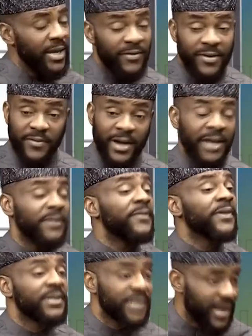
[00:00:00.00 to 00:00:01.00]
Even if you had a
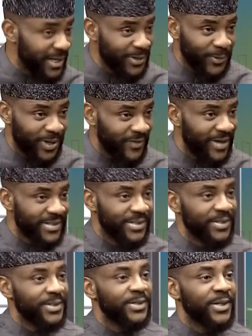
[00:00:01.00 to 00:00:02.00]
first class in whatever it
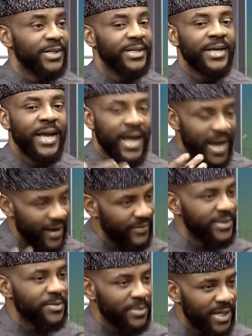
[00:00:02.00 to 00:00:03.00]
is you studied,
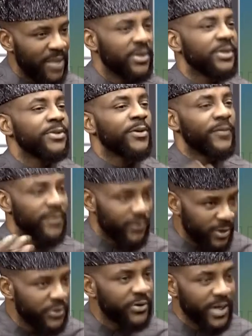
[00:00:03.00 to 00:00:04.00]
after some time you need to go for
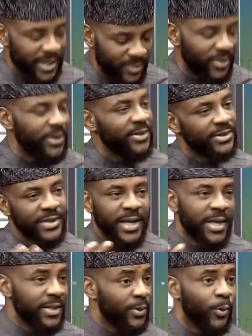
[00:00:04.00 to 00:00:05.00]
retraining because
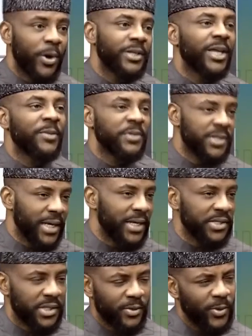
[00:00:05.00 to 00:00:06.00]
the world keeps
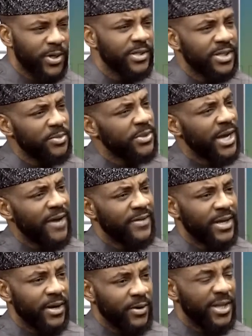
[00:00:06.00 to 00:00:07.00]
changing. We don't seem to have
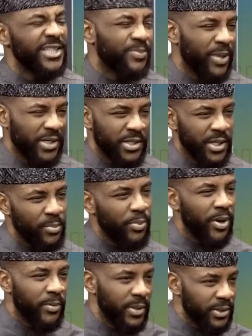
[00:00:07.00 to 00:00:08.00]
that a lot, especially in
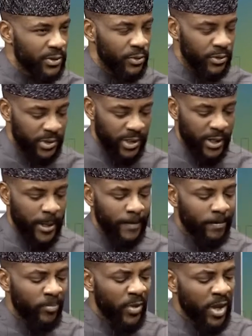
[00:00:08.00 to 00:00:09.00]
public schools here.
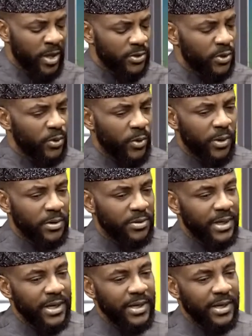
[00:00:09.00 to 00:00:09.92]
So